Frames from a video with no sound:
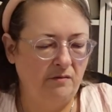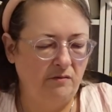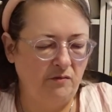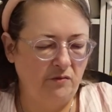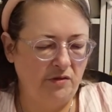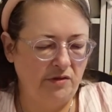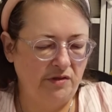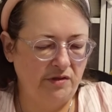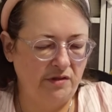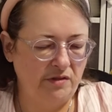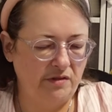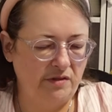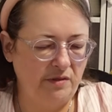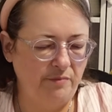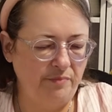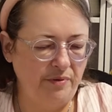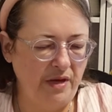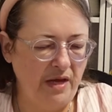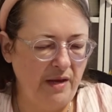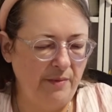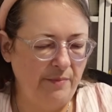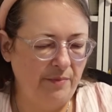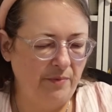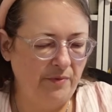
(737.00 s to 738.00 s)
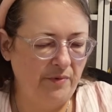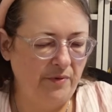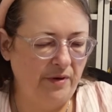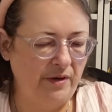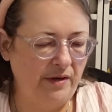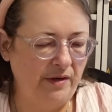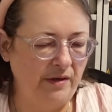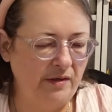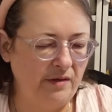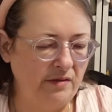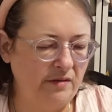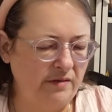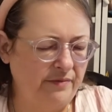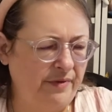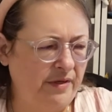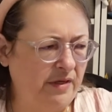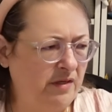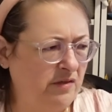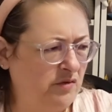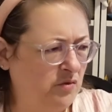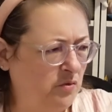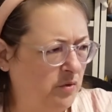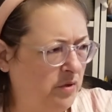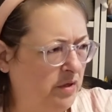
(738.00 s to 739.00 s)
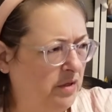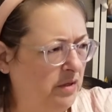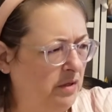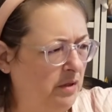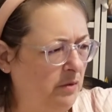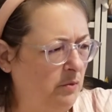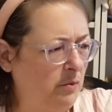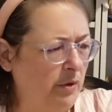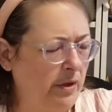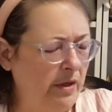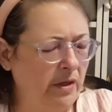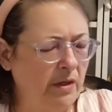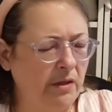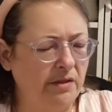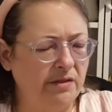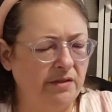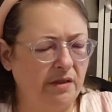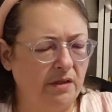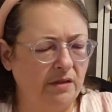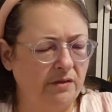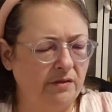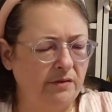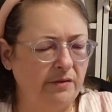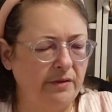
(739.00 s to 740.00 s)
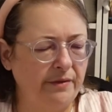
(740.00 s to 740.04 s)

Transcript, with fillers: just some paper in it, and it's wiggly wiggly stuck to it.